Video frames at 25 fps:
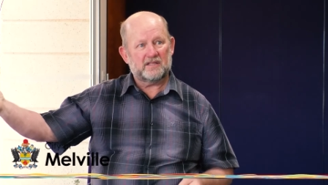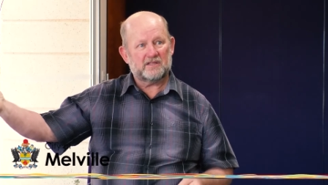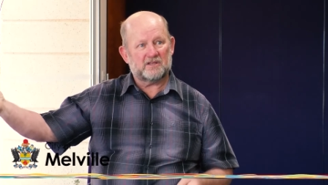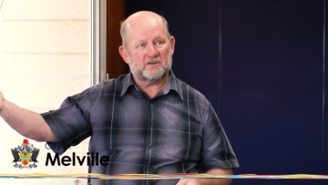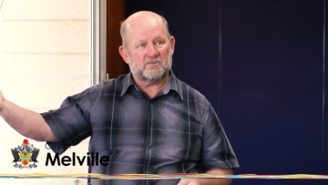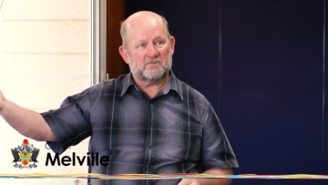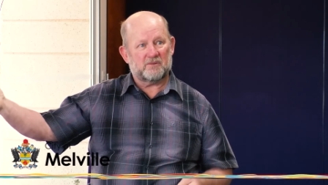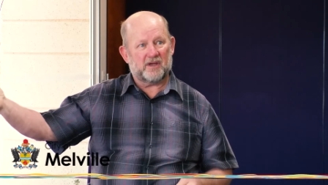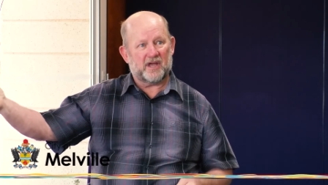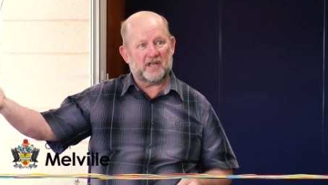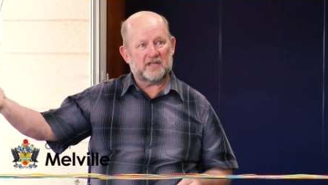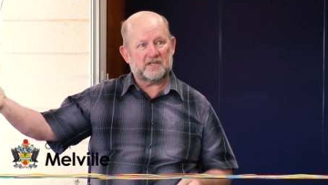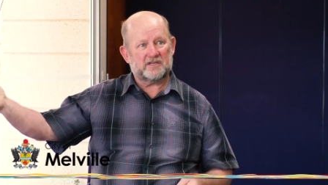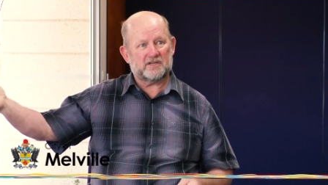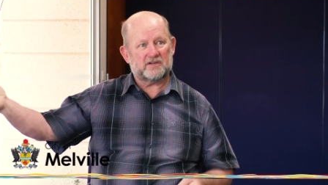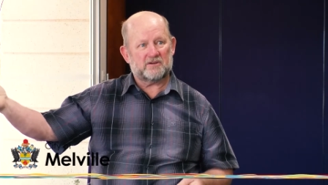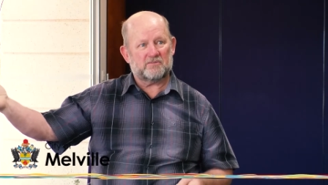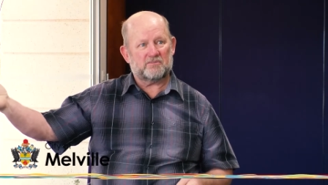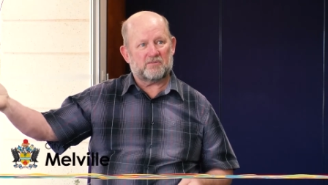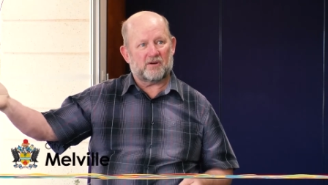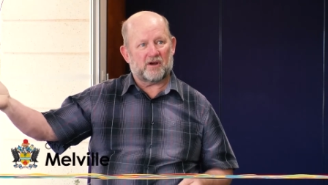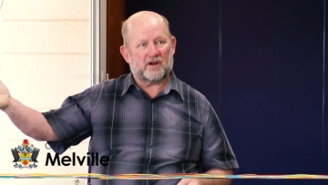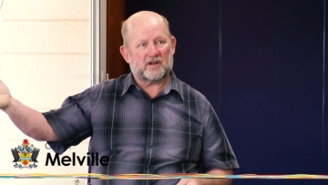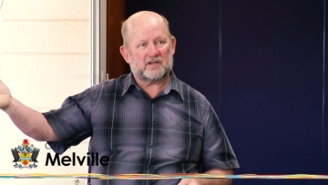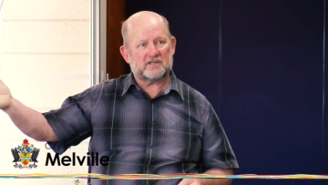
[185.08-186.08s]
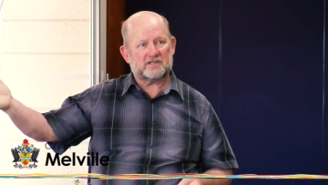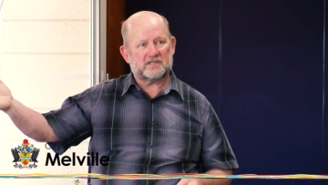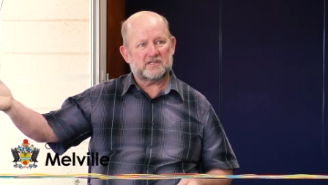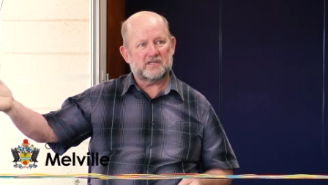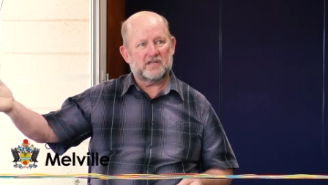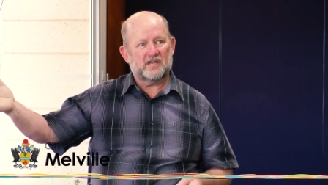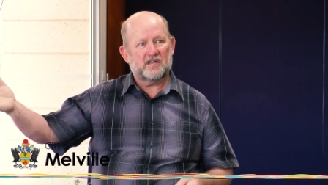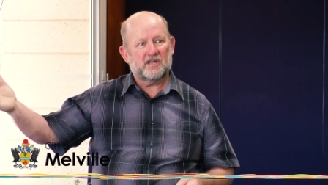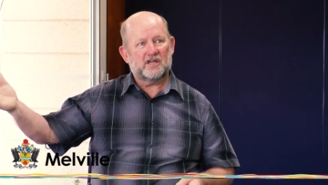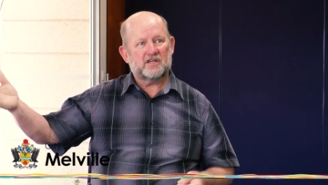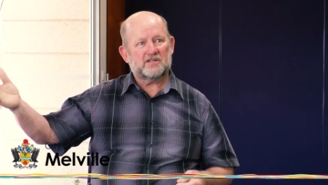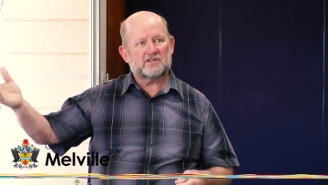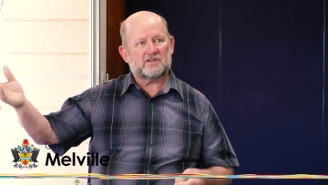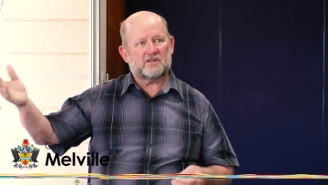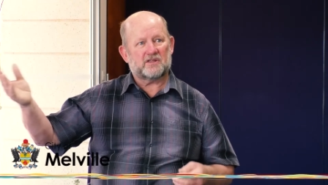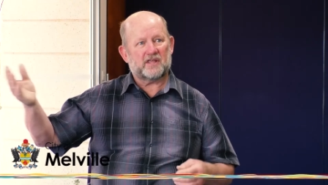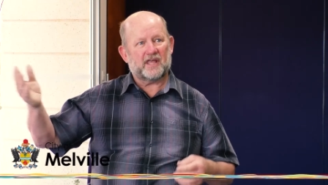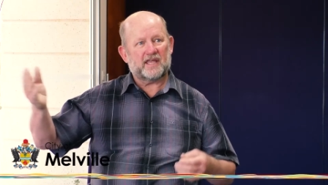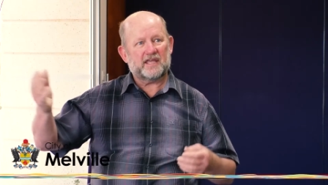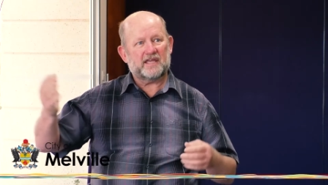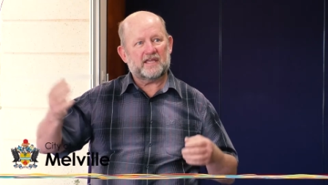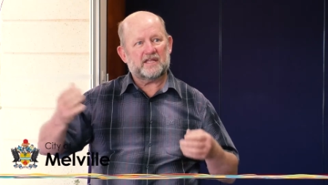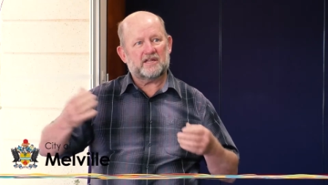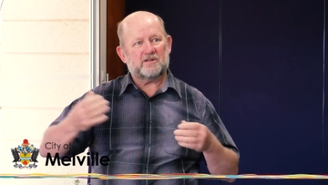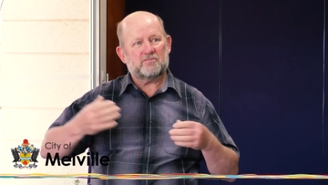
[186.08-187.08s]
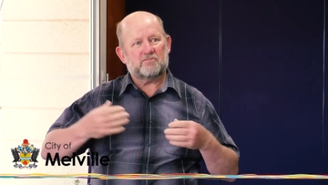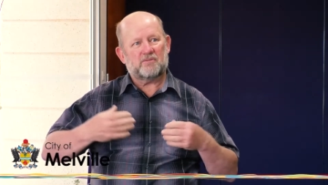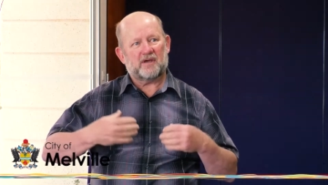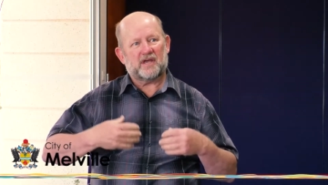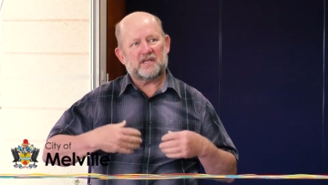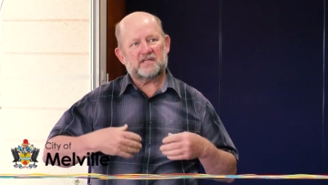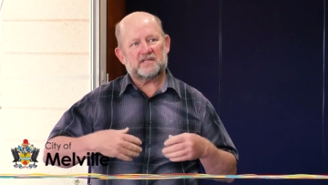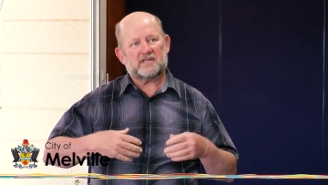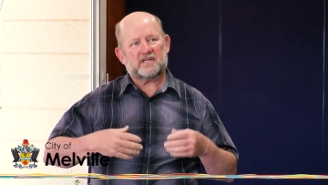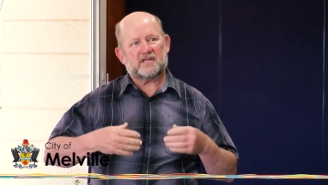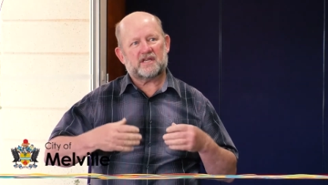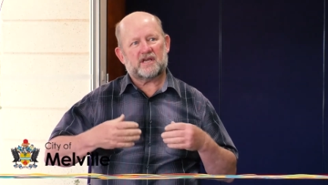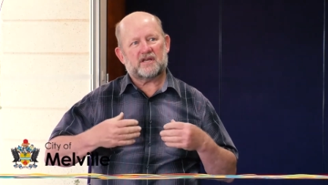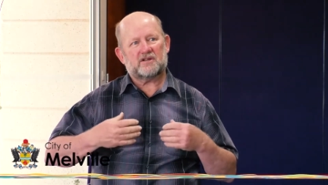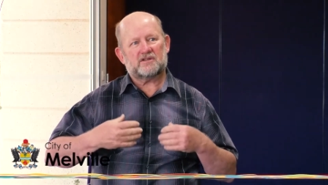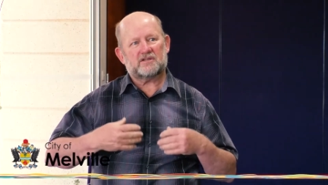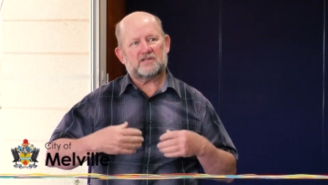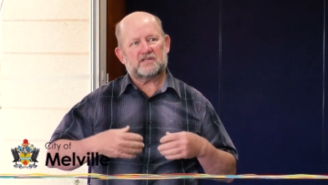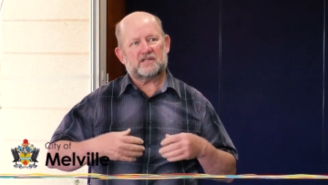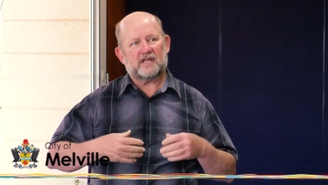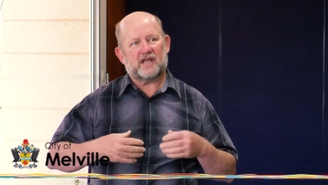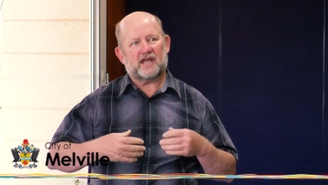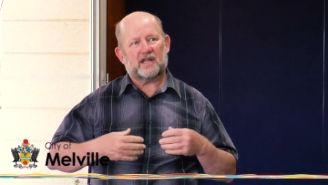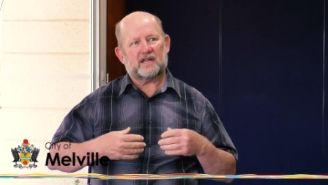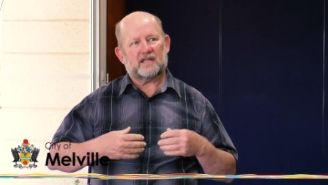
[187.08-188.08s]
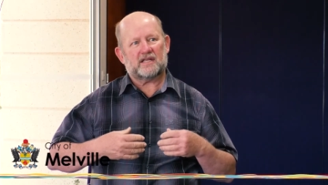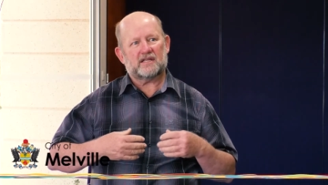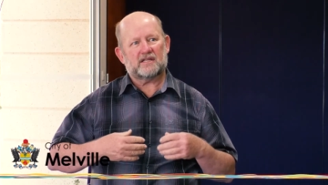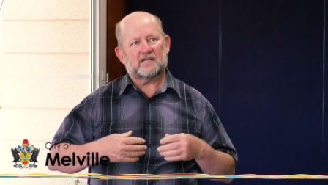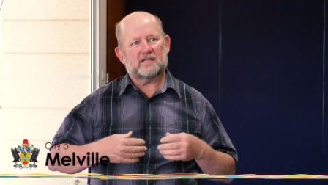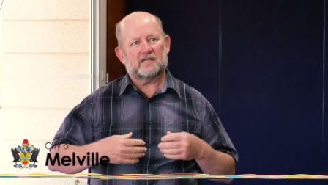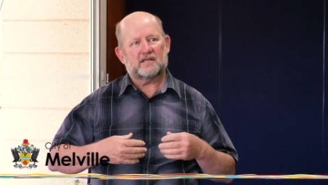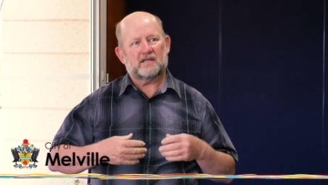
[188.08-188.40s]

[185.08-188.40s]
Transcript: the or Parks, so they get a basic understanding.